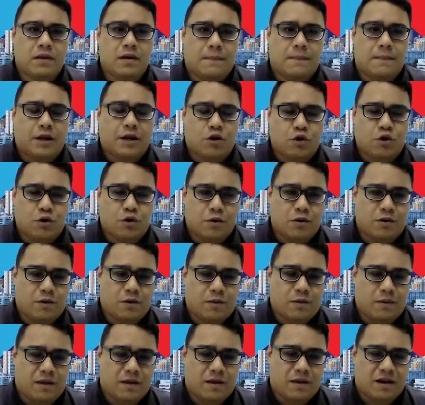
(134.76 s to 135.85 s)
But
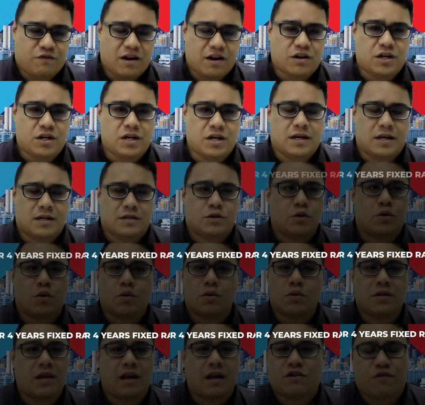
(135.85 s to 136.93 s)
the strategy is you
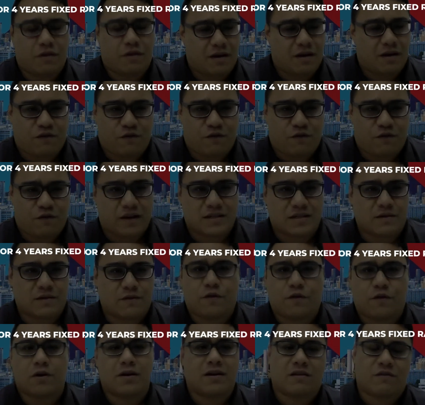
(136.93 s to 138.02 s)
don't take 3 years fix,
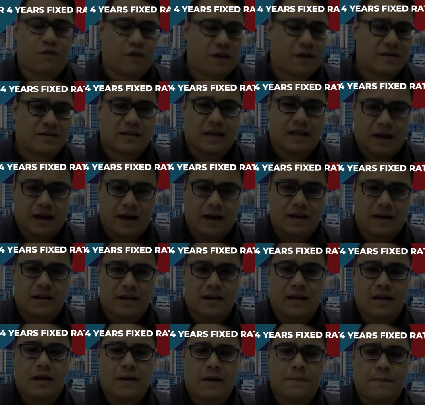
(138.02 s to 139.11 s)
4 years fix, that kind,
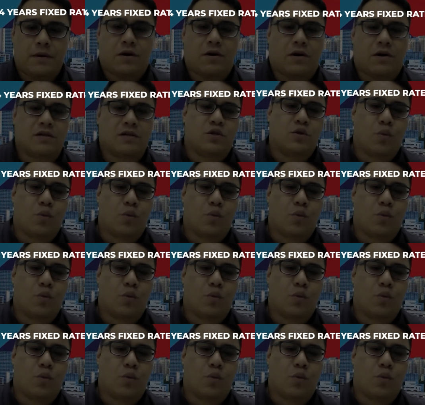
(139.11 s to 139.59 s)
because you